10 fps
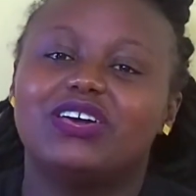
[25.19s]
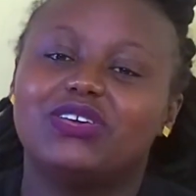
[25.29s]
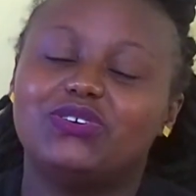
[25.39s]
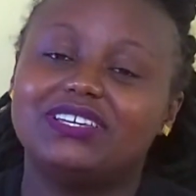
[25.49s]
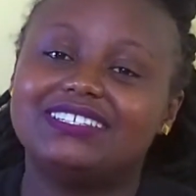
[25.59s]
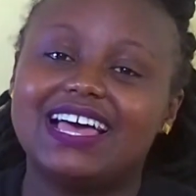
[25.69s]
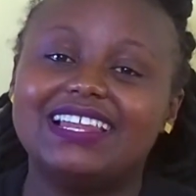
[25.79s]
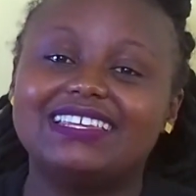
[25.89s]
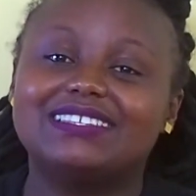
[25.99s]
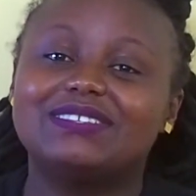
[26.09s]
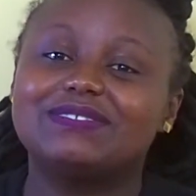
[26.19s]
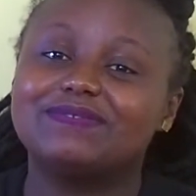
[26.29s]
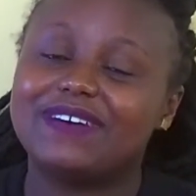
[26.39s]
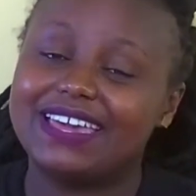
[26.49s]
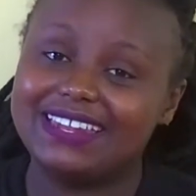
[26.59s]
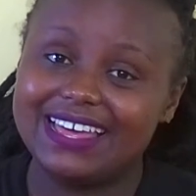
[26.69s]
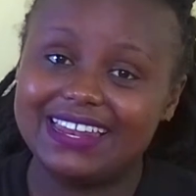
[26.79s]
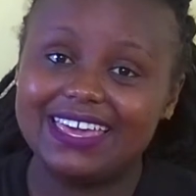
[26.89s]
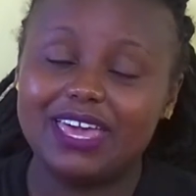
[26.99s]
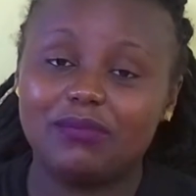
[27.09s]
Your child is
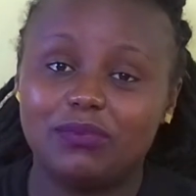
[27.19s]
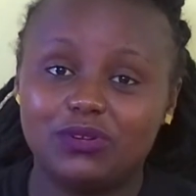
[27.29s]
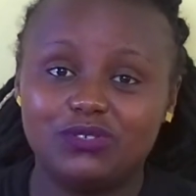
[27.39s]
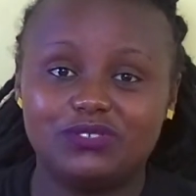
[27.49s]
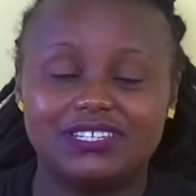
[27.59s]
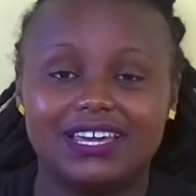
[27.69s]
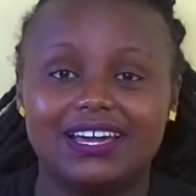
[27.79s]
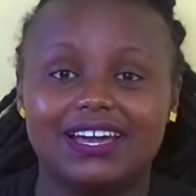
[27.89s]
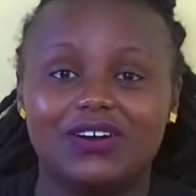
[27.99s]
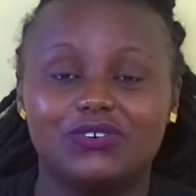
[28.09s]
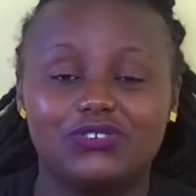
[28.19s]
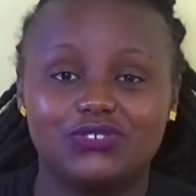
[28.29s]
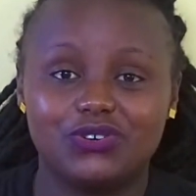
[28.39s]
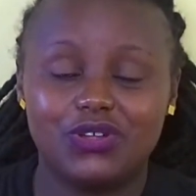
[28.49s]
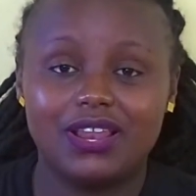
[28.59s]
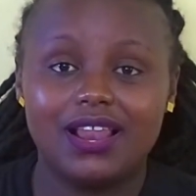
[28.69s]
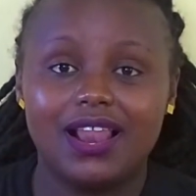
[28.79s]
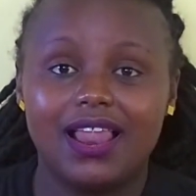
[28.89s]
finally able to take control